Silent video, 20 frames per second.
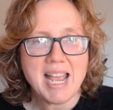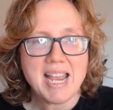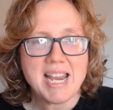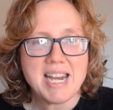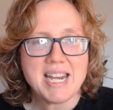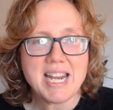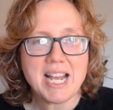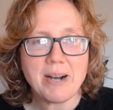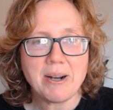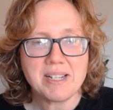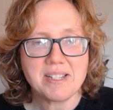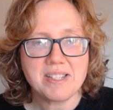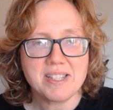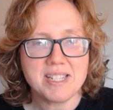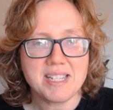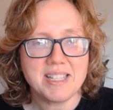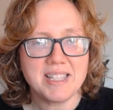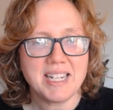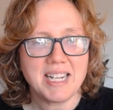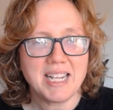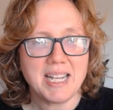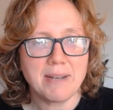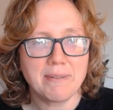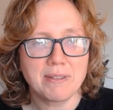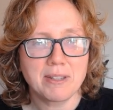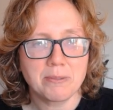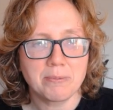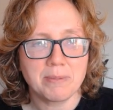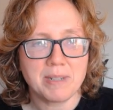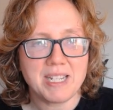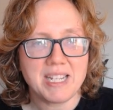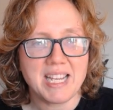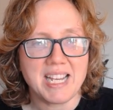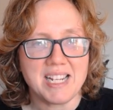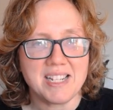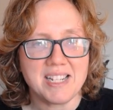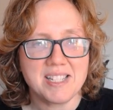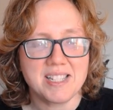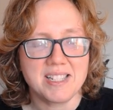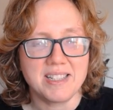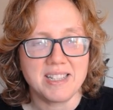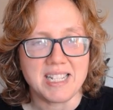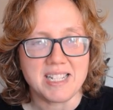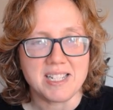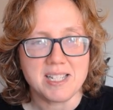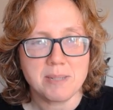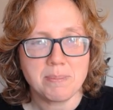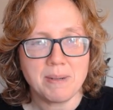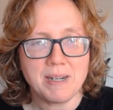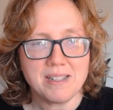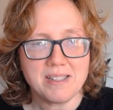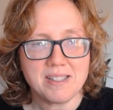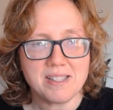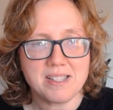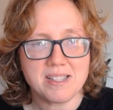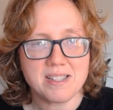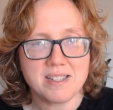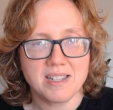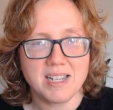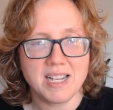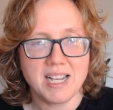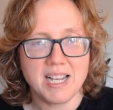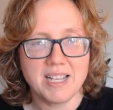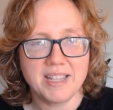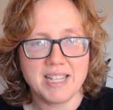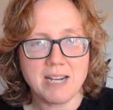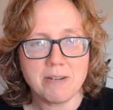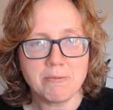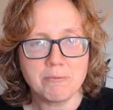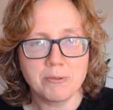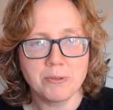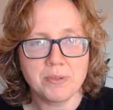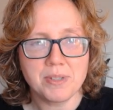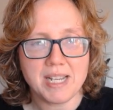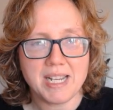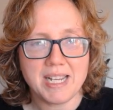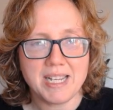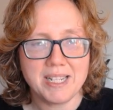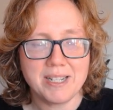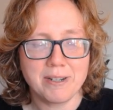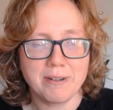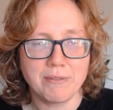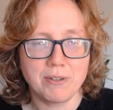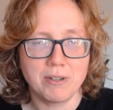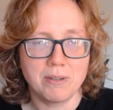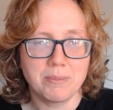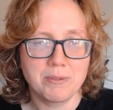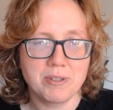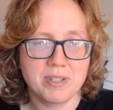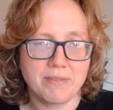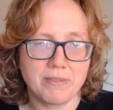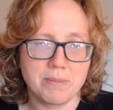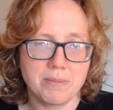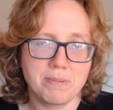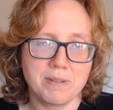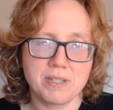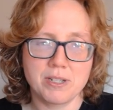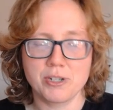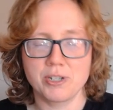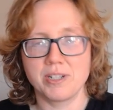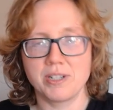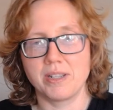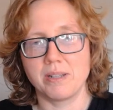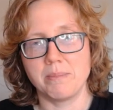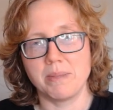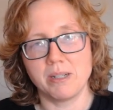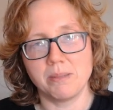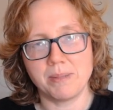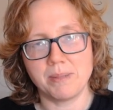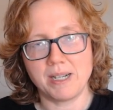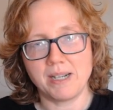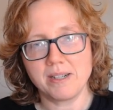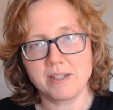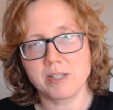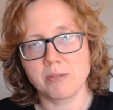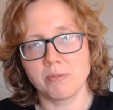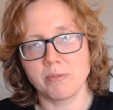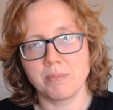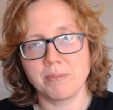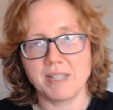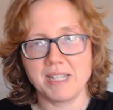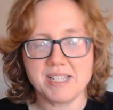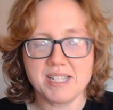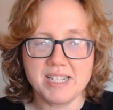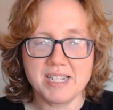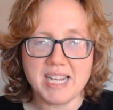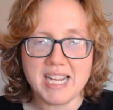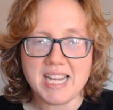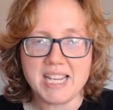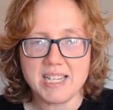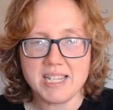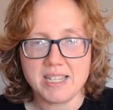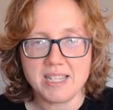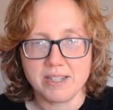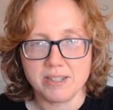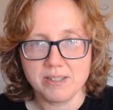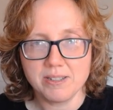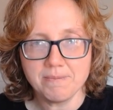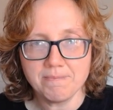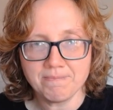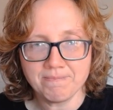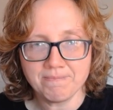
Now I see that I have 3 8s in these spots, and that rules 8 out of almost every position in the middle box, so we'll place an 8 here.